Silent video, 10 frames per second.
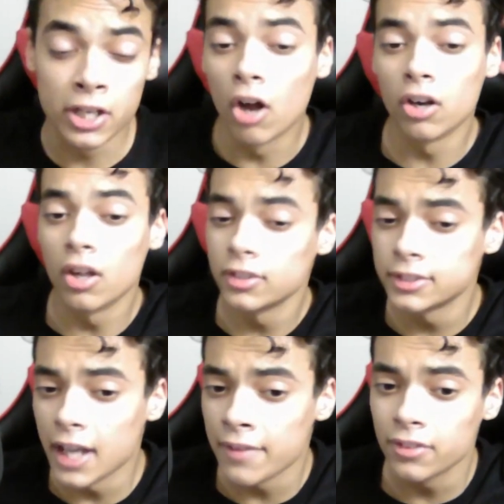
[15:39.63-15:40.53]
in all
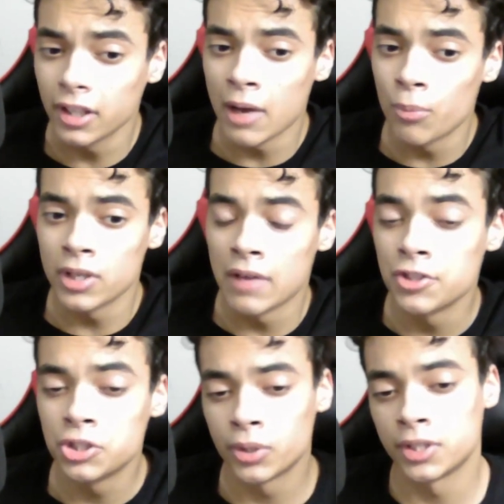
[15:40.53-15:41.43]
honesty, I feel like I wouldn't have
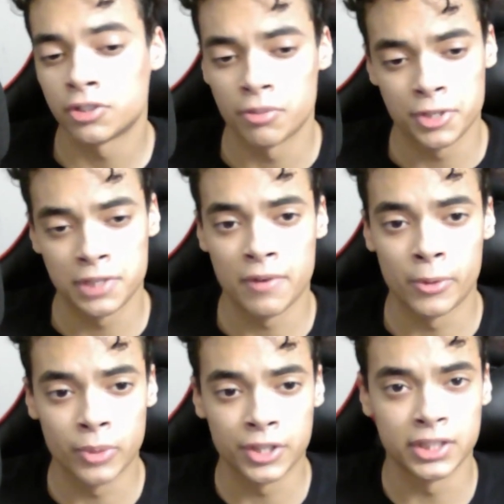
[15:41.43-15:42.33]
enjoyed it so much if I
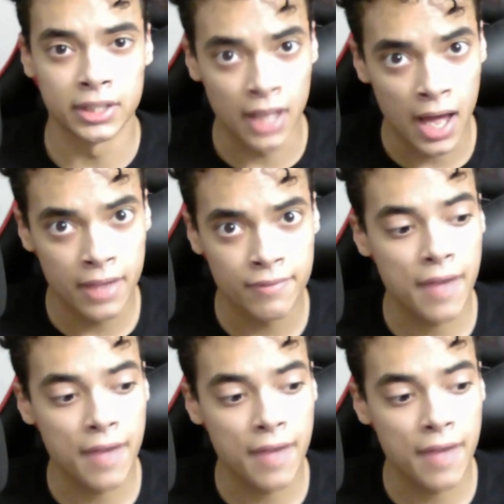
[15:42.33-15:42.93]
was watching it live,